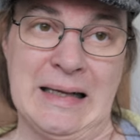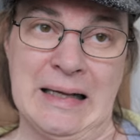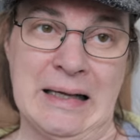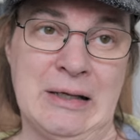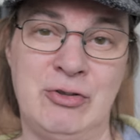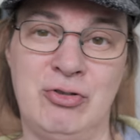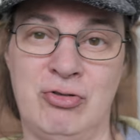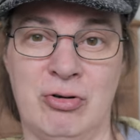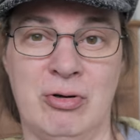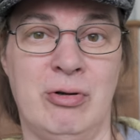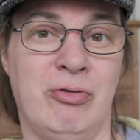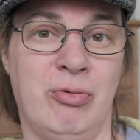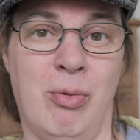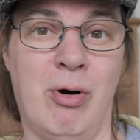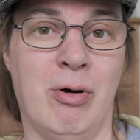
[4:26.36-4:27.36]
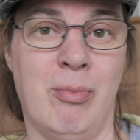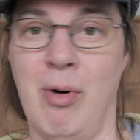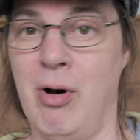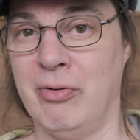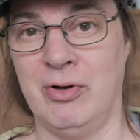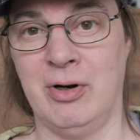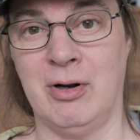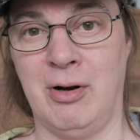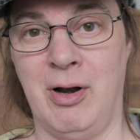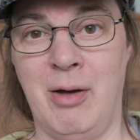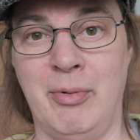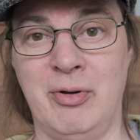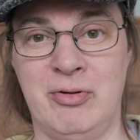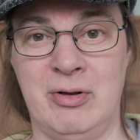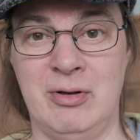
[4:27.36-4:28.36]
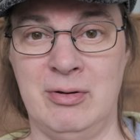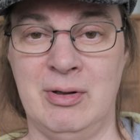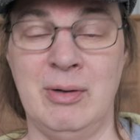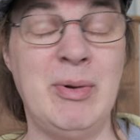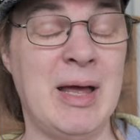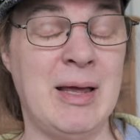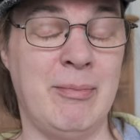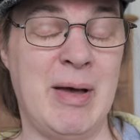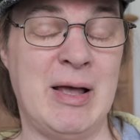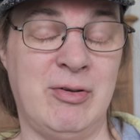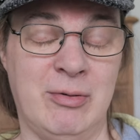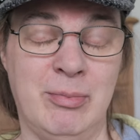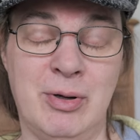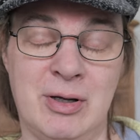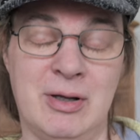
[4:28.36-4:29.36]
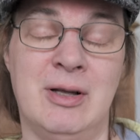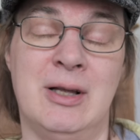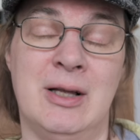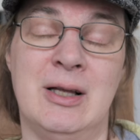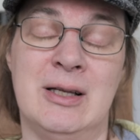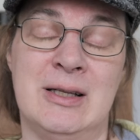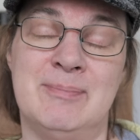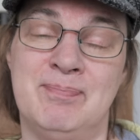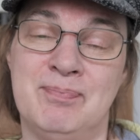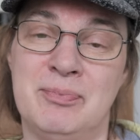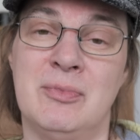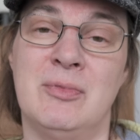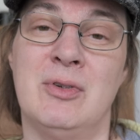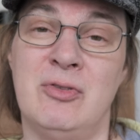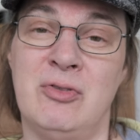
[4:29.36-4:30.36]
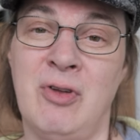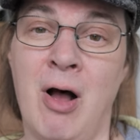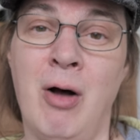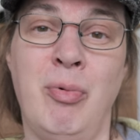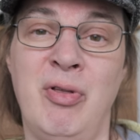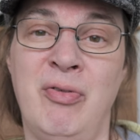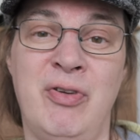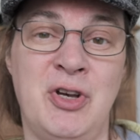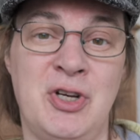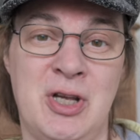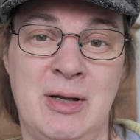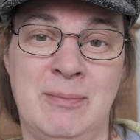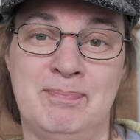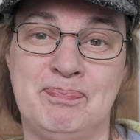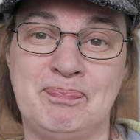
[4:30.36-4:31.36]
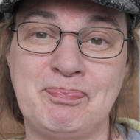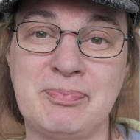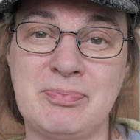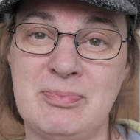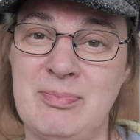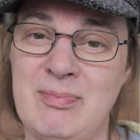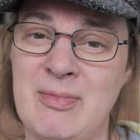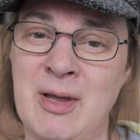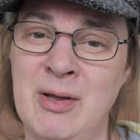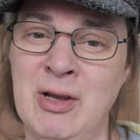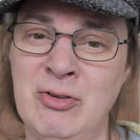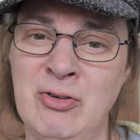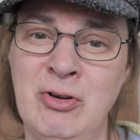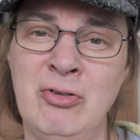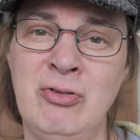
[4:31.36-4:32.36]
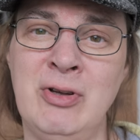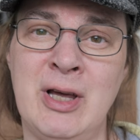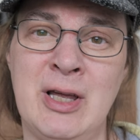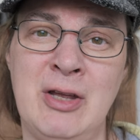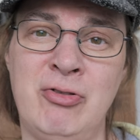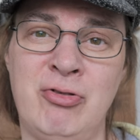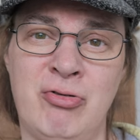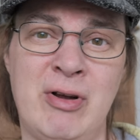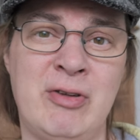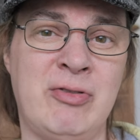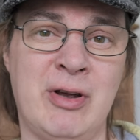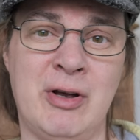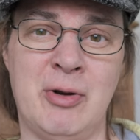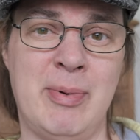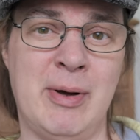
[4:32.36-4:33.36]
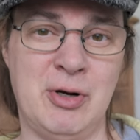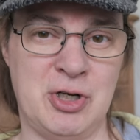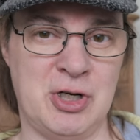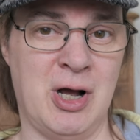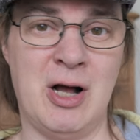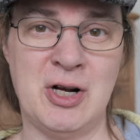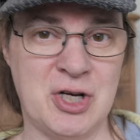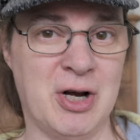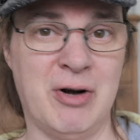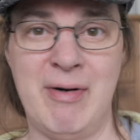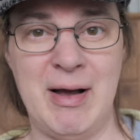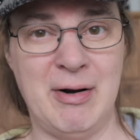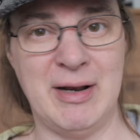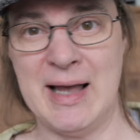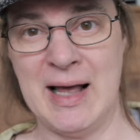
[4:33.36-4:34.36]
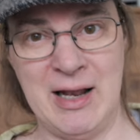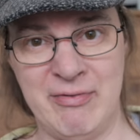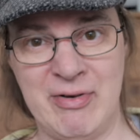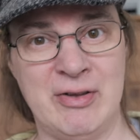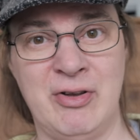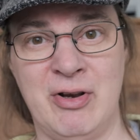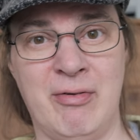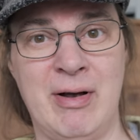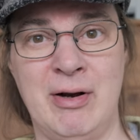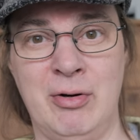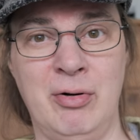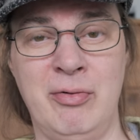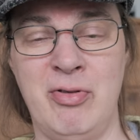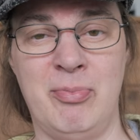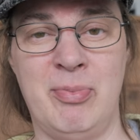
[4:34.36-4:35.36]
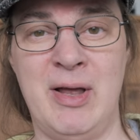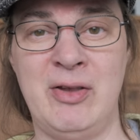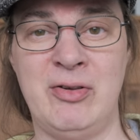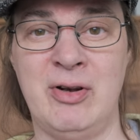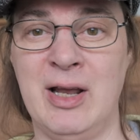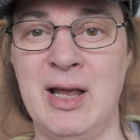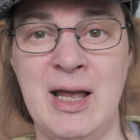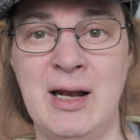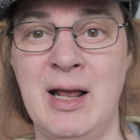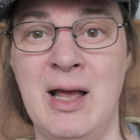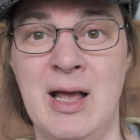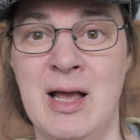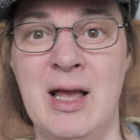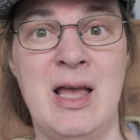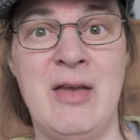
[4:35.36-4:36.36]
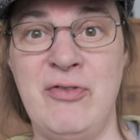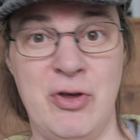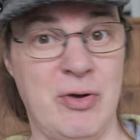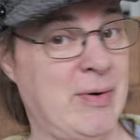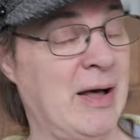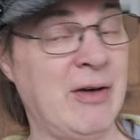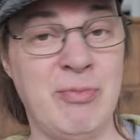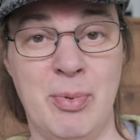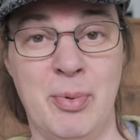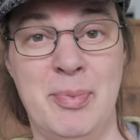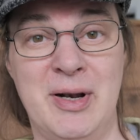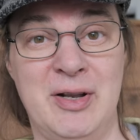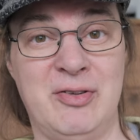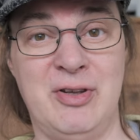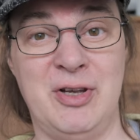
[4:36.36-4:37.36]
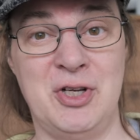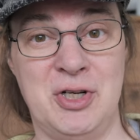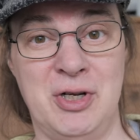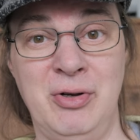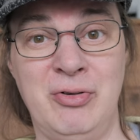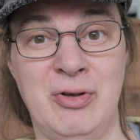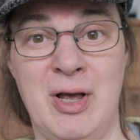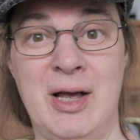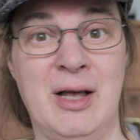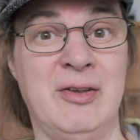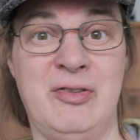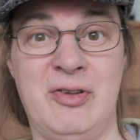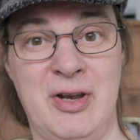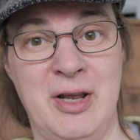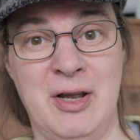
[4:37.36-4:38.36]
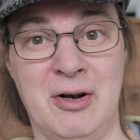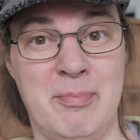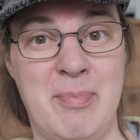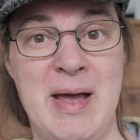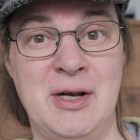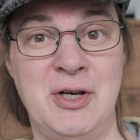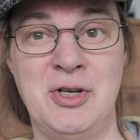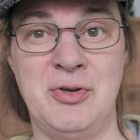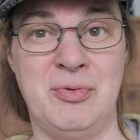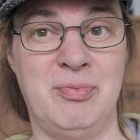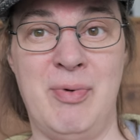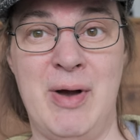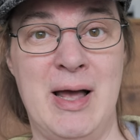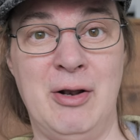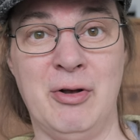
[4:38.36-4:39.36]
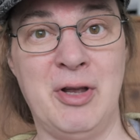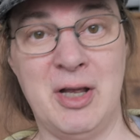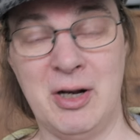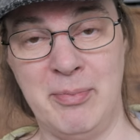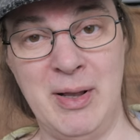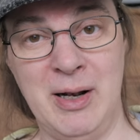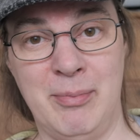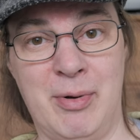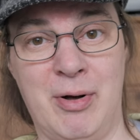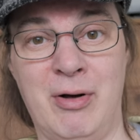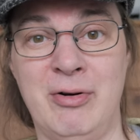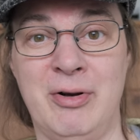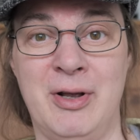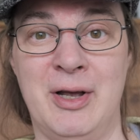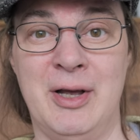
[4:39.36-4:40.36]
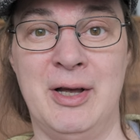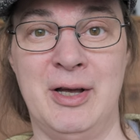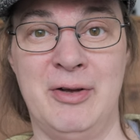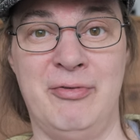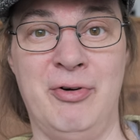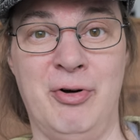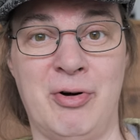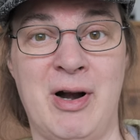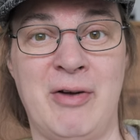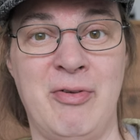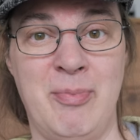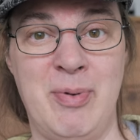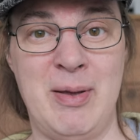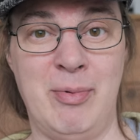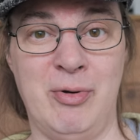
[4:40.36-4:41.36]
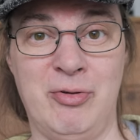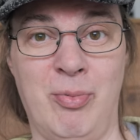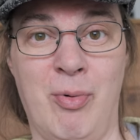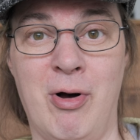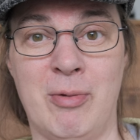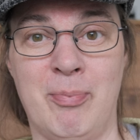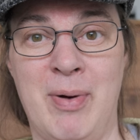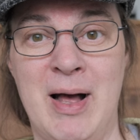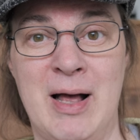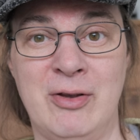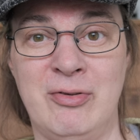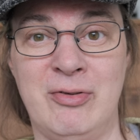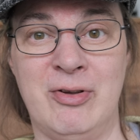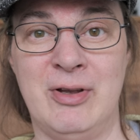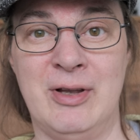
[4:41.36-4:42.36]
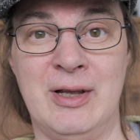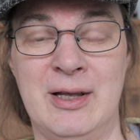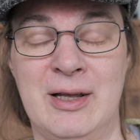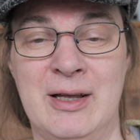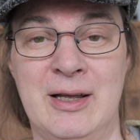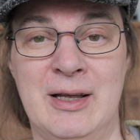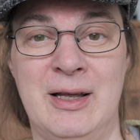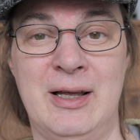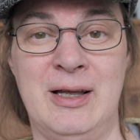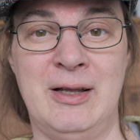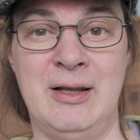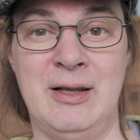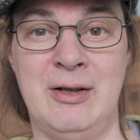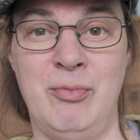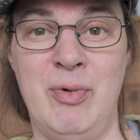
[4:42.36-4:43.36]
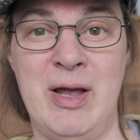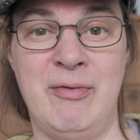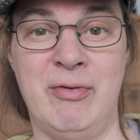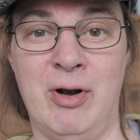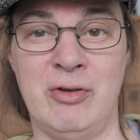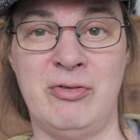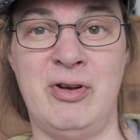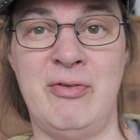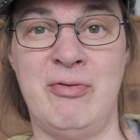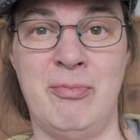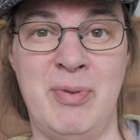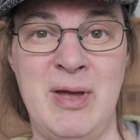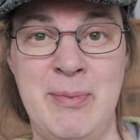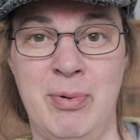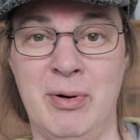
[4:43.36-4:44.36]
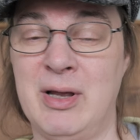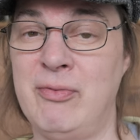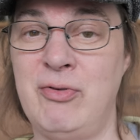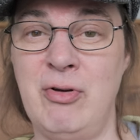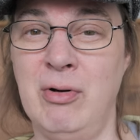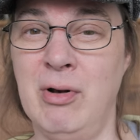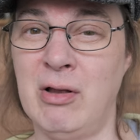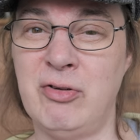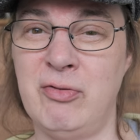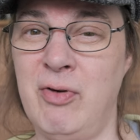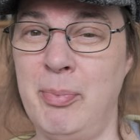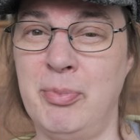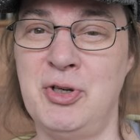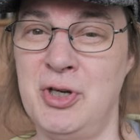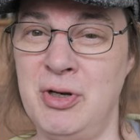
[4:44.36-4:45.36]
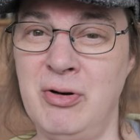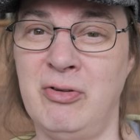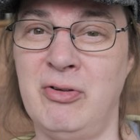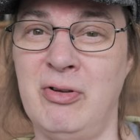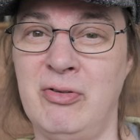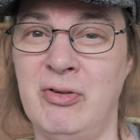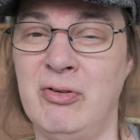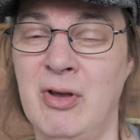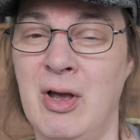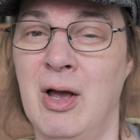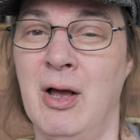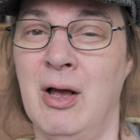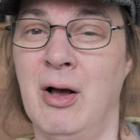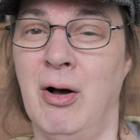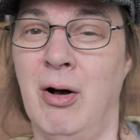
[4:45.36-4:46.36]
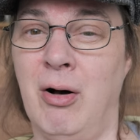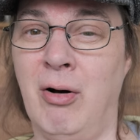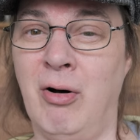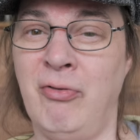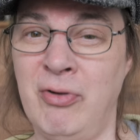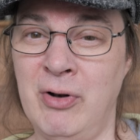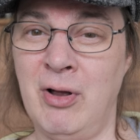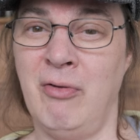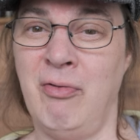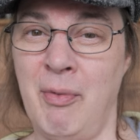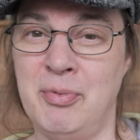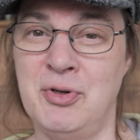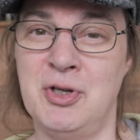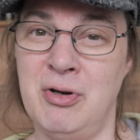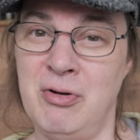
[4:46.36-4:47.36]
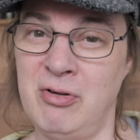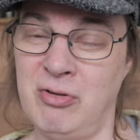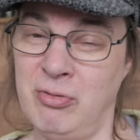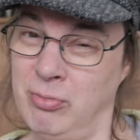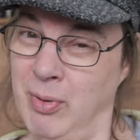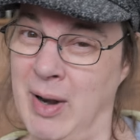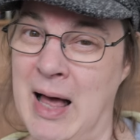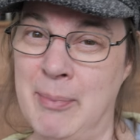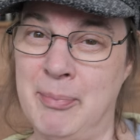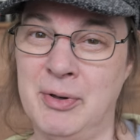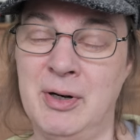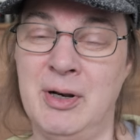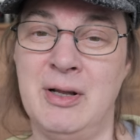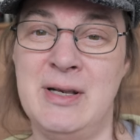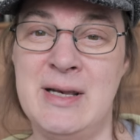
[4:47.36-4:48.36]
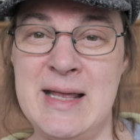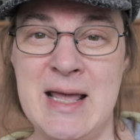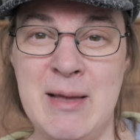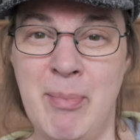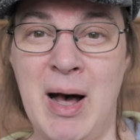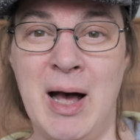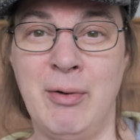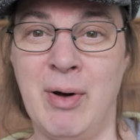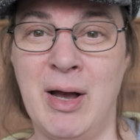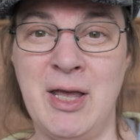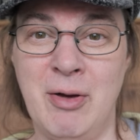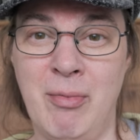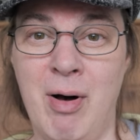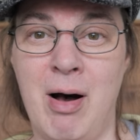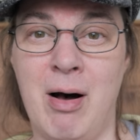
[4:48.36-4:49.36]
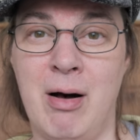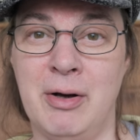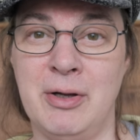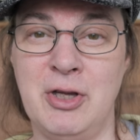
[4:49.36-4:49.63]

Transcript: I struggle to walk more than a kilometre. I'm getting better, but start with fishing because it doesn't get you stressed out about charging around, gallivanting around all over the place. And again, if you have mobility issues, sitting on a bench where looking at a billboard and photographing people as walk past uh, and waiting for lots of different people gives you lots of opportunities. There's awful lot of opportunities will happen nearby where you are.